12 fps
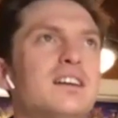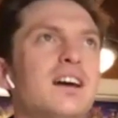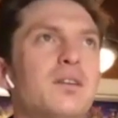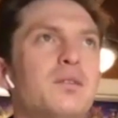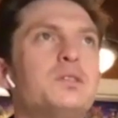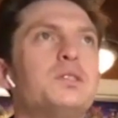
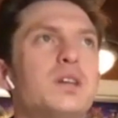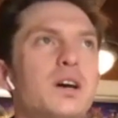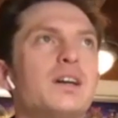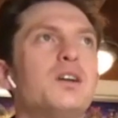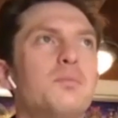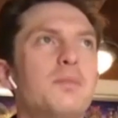I was
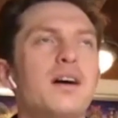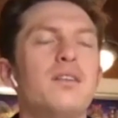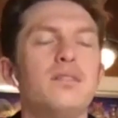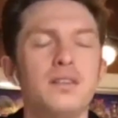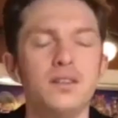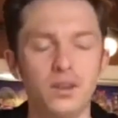talking
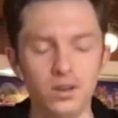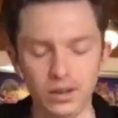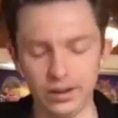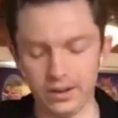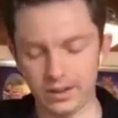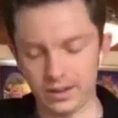about
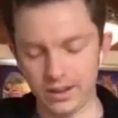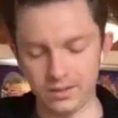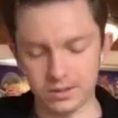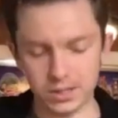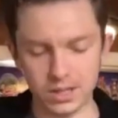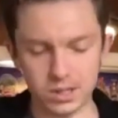earlier in the
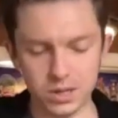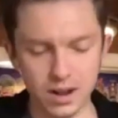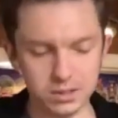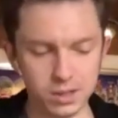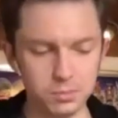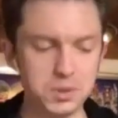conversation
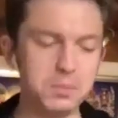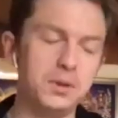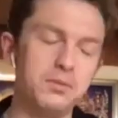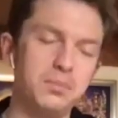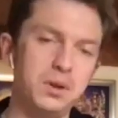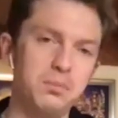how some
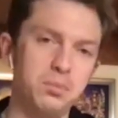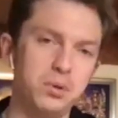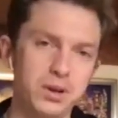people have been